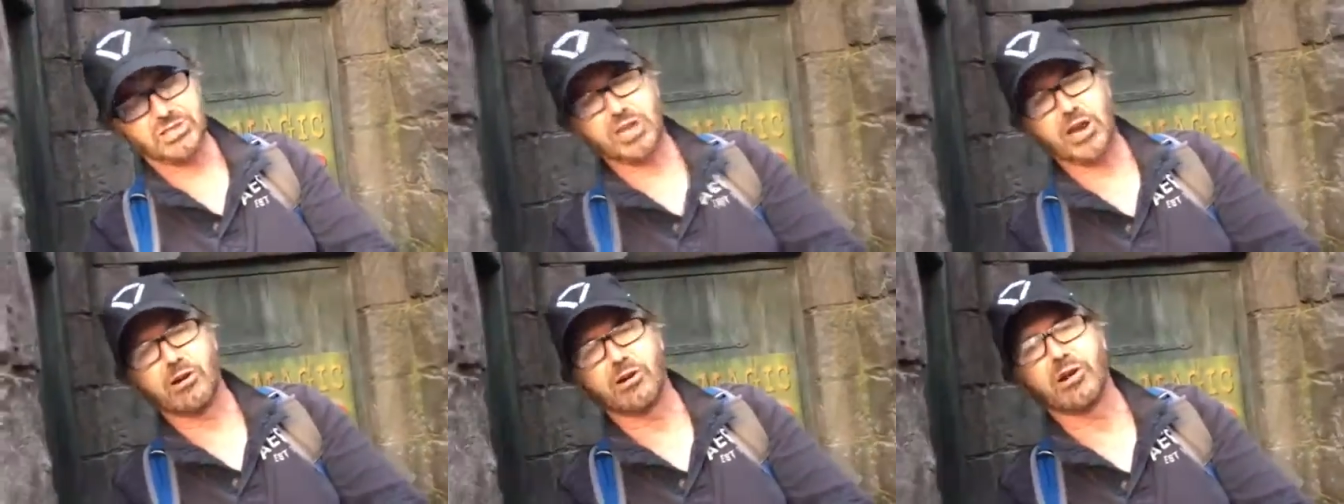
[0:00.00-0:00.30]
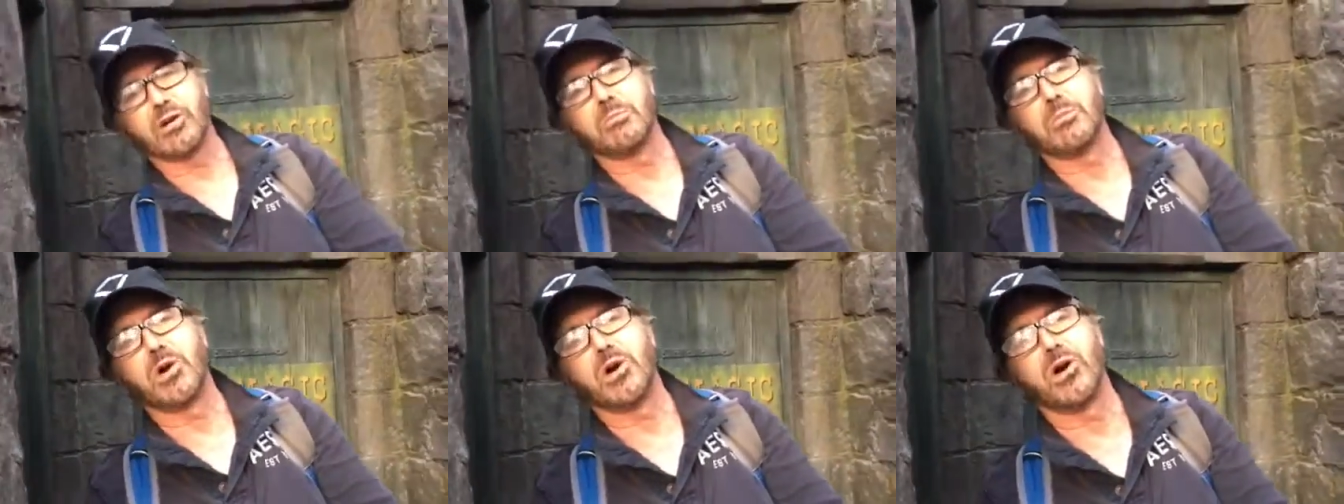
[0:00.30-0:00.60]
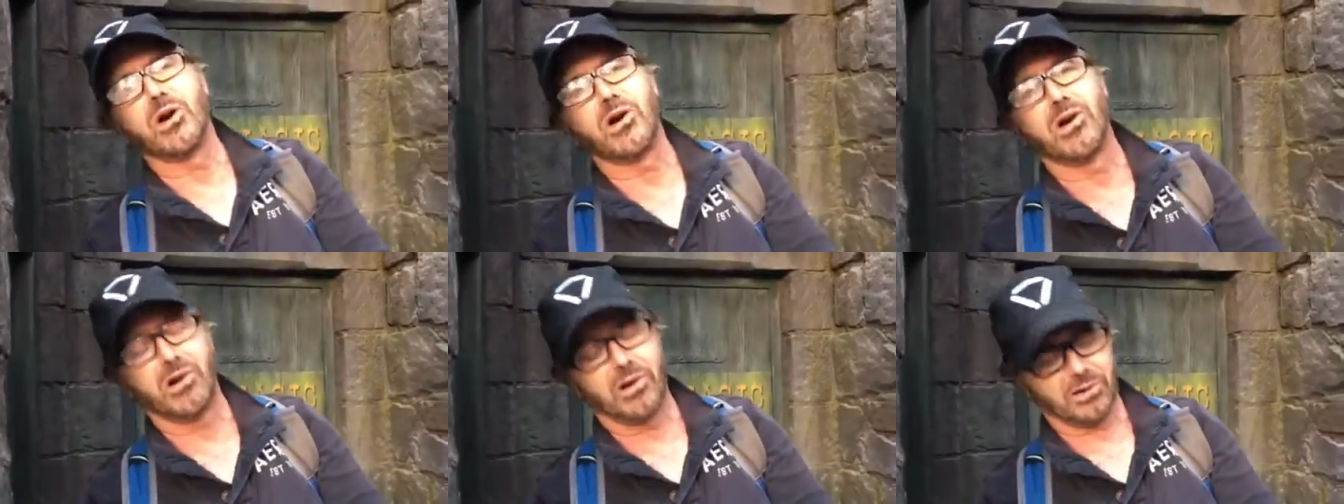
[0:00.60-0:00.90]
Daryl
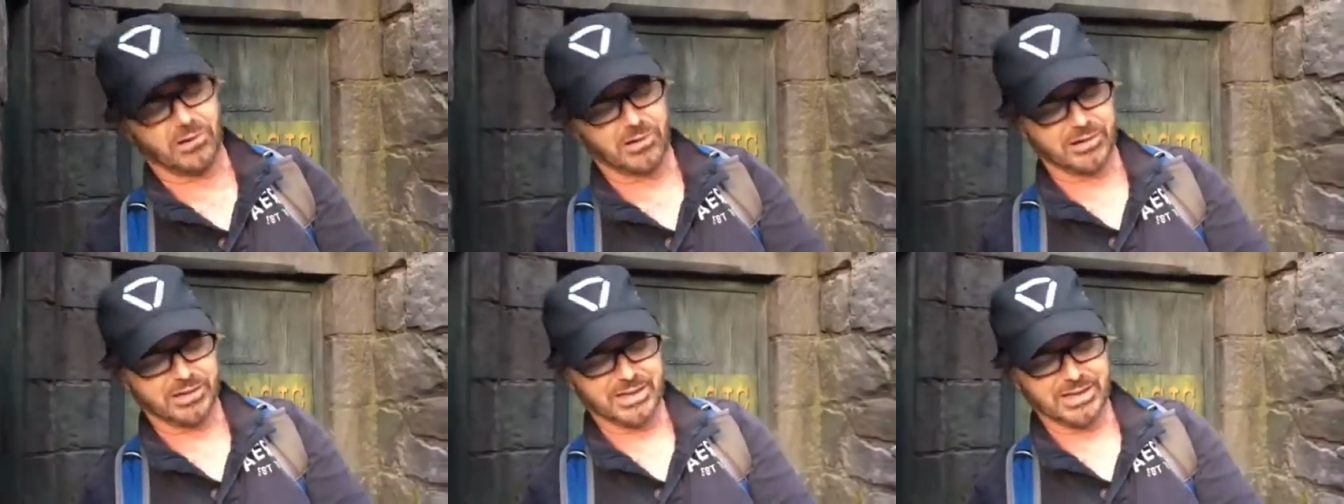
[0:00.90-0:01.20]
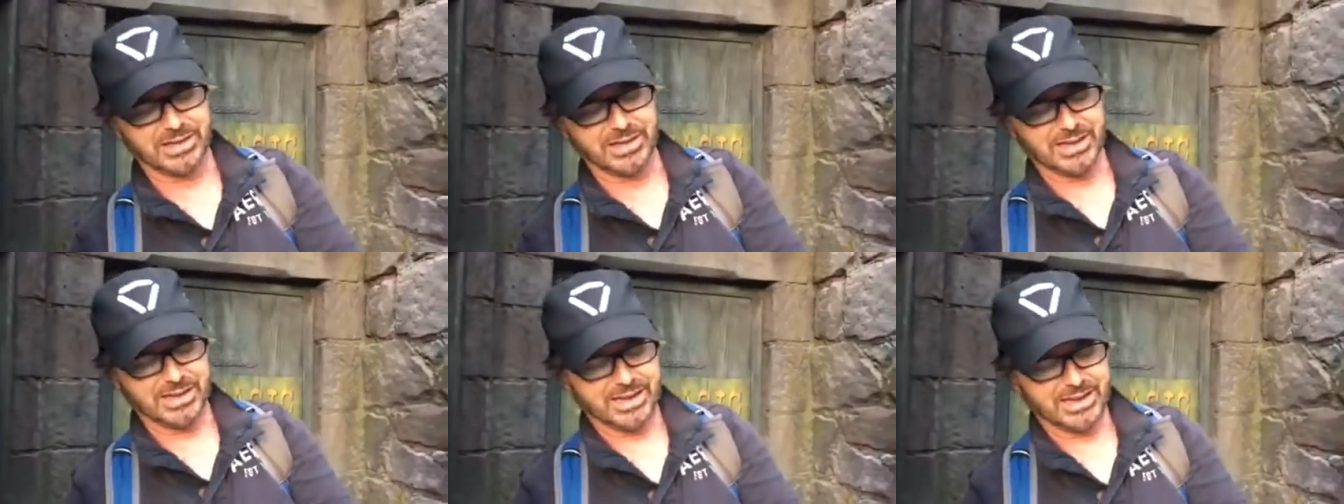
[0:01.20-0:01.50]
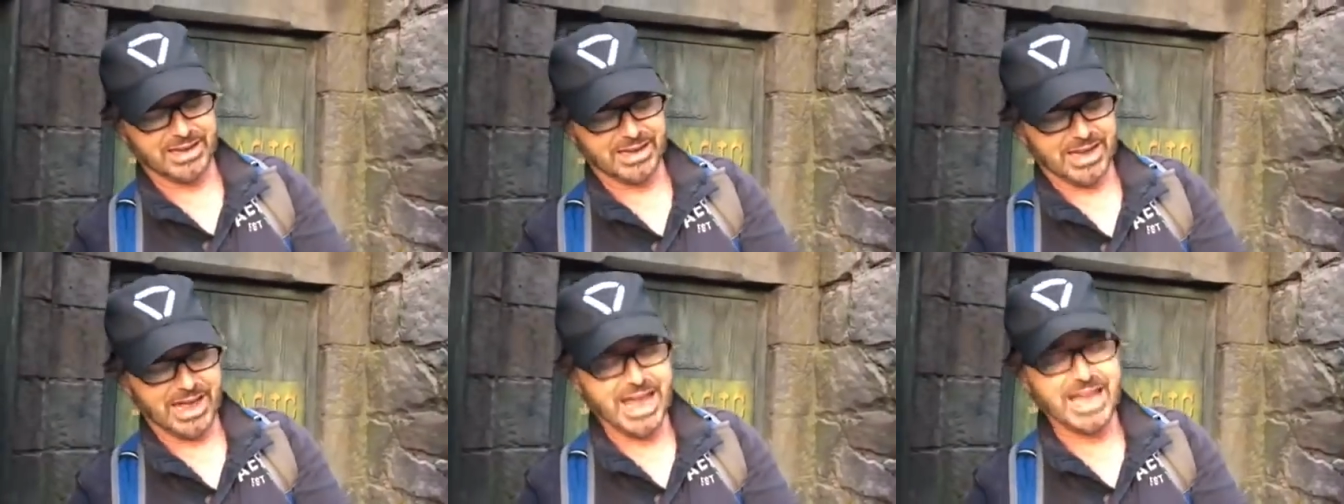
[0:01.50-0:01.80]
Merle,
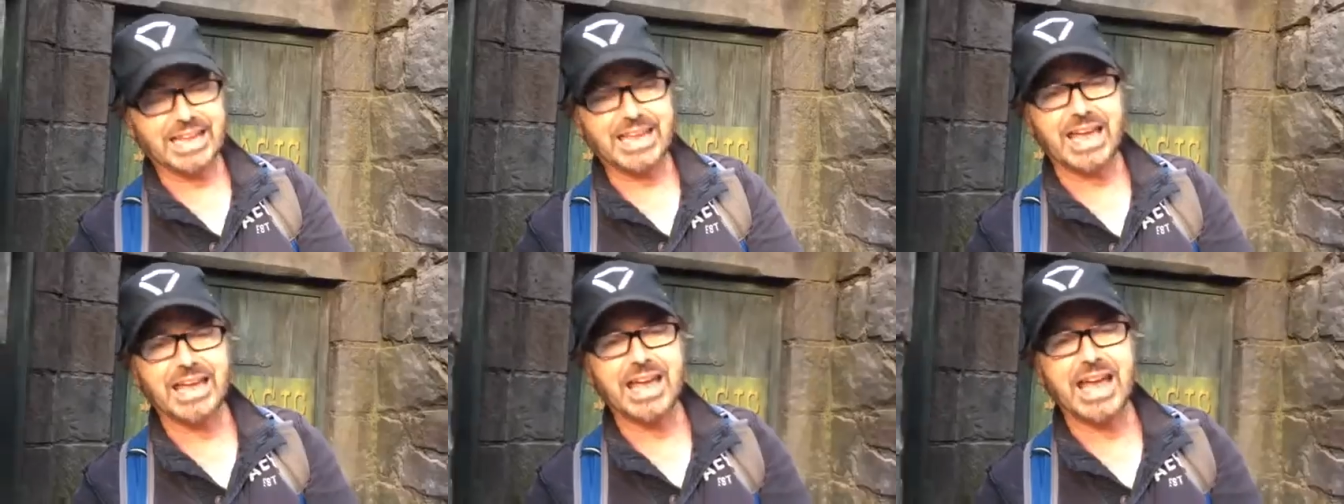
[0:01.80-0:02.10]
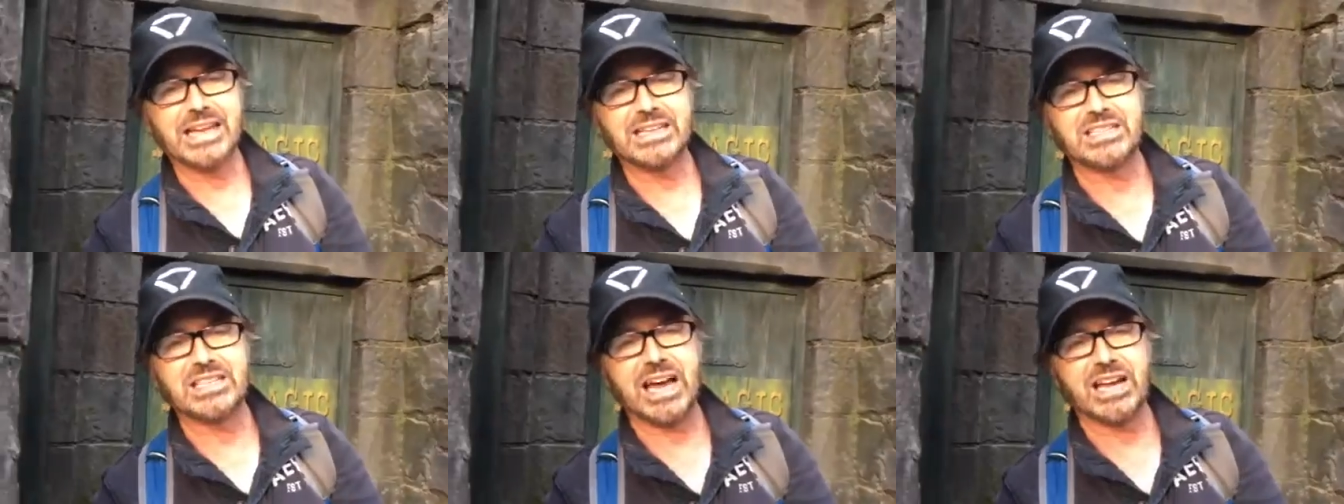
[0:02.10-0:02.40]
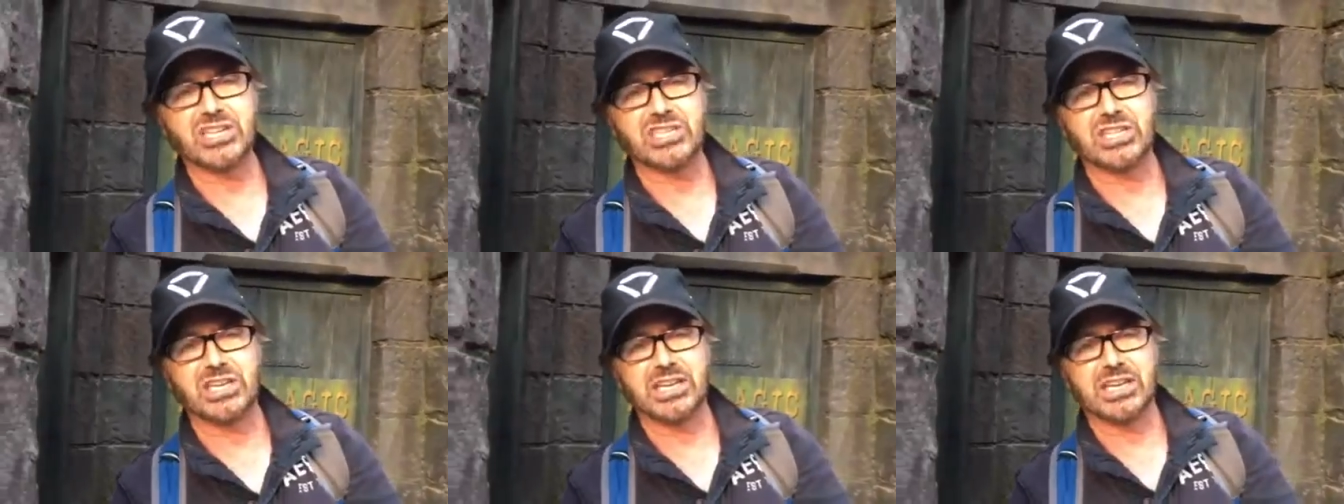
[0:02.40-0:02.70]
AKA
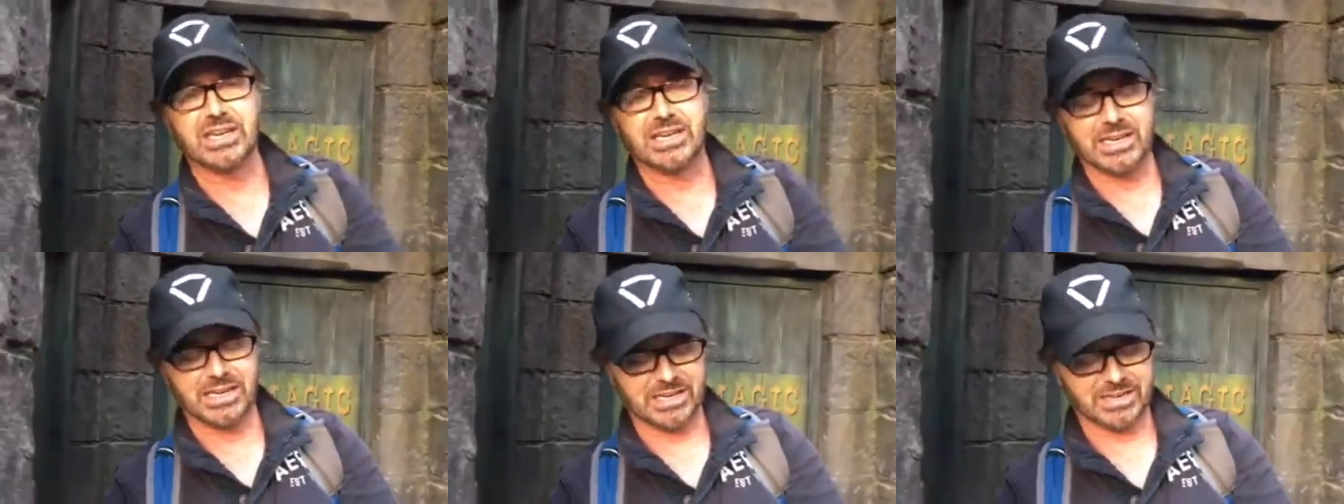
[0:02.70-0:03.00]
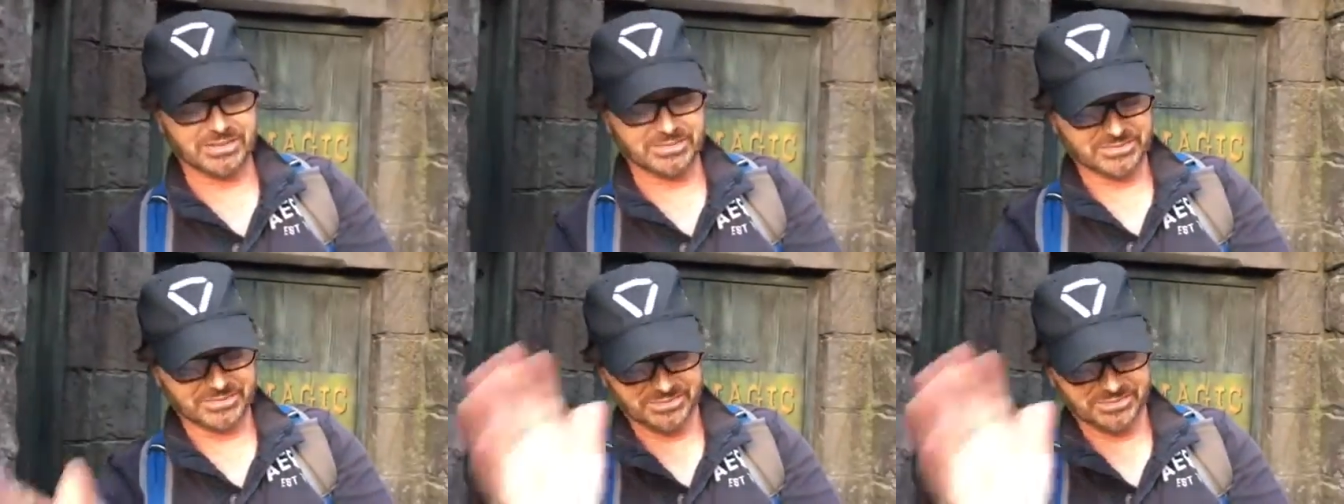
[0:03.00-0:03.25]
Sashi.